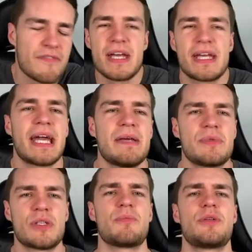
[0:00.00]
of their
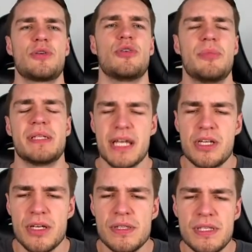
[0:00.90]
GameStop short
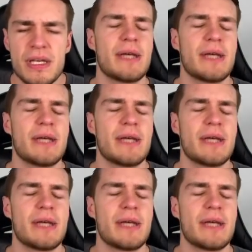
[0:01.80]
positions,